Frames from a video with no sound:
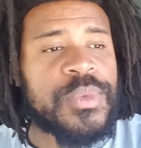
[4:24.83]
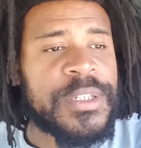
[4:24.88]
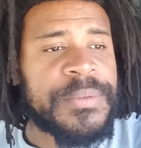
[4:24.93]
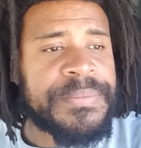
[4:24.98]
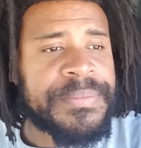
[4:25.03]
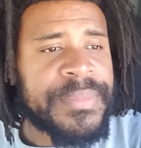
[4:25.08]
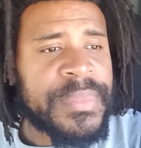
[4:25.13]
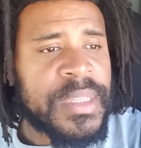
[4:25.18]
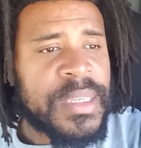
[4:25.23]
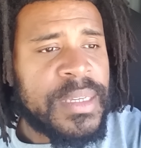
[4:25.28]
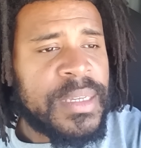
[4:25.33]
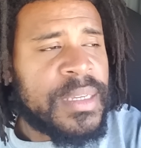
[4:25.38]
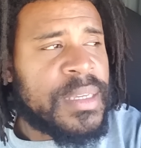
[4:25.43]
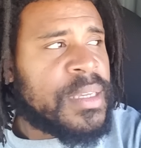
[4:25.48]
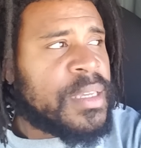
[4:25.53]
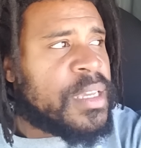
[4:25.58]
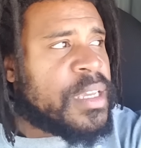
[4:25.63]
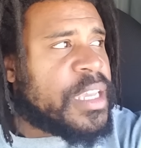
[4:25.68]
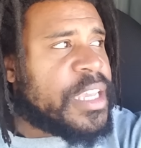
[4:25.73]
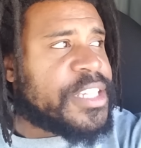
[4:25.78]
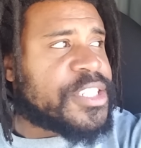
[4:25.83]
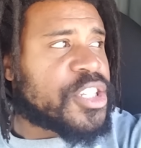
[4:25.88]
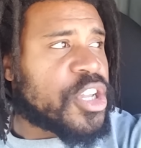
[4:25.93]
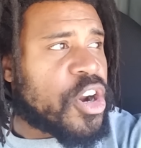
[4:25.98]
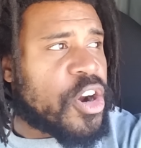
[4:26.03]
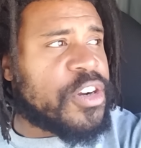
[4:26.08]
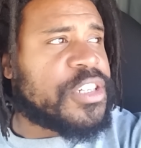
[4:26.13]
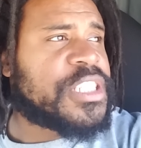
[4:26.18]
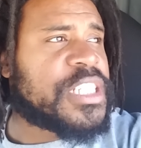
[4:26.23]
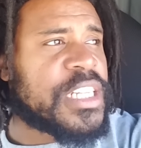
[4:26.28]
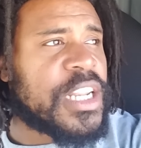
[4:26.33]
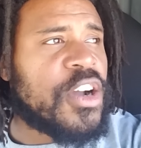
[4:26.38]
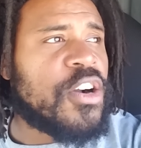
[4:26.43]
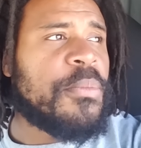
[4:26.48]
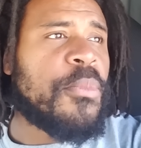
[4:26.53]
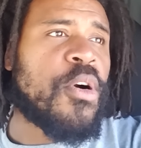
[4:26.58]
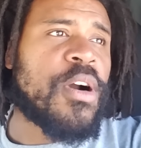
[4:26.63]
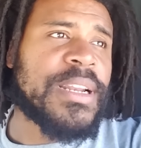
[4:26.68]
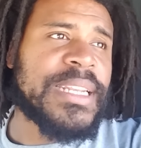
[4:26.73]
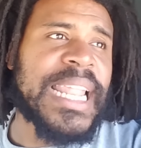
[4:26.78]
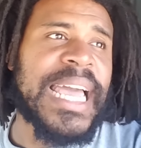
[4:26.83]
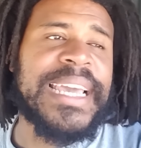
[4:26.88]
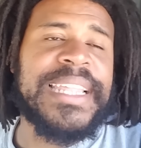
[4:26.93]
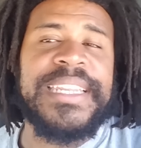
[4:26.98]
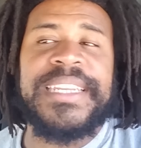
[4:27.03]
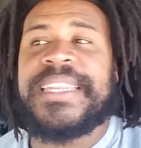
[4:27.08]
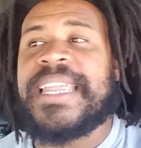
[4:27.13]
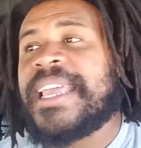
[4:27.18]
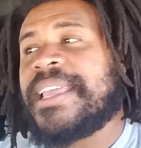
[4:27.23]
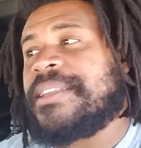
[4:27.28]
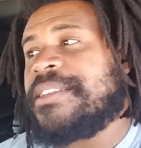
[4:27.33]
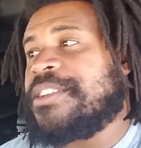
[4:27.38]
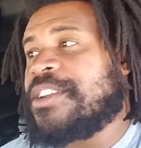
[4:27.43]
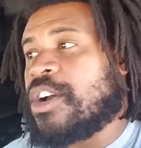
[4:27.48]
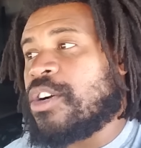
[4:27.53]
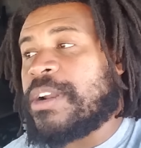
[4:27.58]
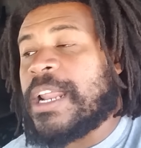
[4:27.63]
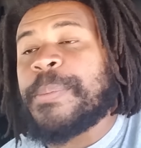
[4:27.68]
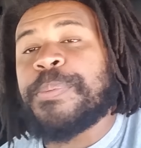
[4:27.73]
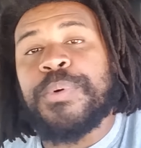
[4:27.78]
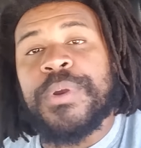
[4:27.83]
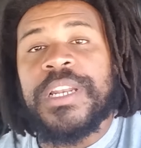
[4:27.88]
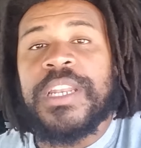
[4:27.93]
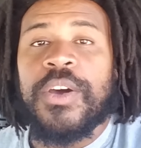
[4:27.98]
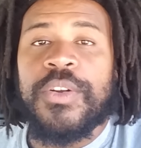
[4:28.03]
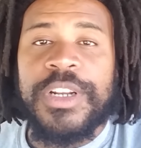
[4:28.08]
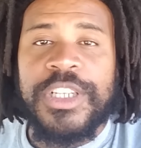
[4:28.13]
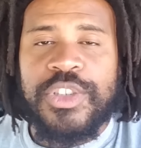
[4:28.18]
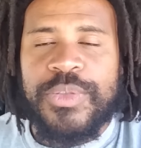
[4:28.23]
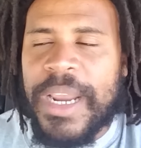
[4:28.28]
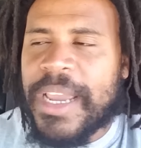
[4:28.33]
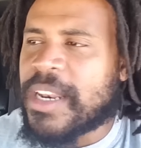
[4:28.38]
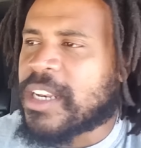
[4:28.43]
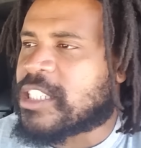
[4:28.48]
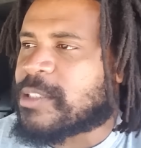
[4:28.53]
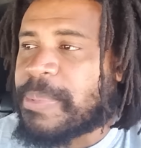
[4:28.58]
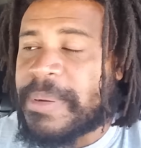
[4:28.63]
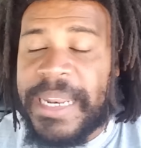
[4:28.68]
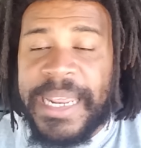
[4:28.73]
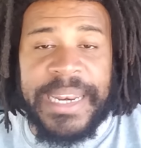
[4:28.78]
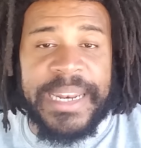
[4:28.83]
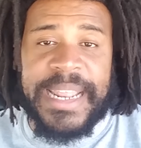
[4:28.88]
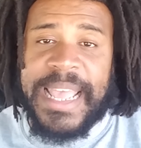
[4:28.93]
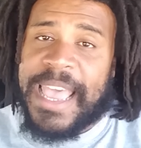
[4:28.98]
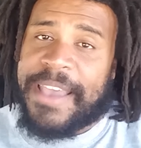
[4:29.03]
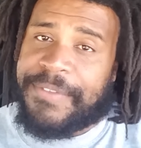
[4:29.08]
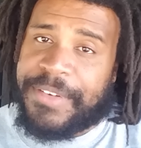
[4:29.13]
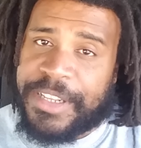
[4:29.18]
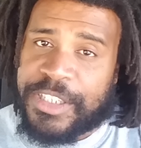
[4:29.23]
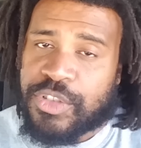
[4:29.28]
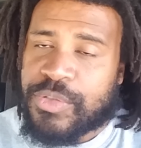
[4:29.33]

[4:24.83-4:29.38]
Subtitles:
one. It's a Hershey load. More than likely, they preloaded trailers, but they didn't have any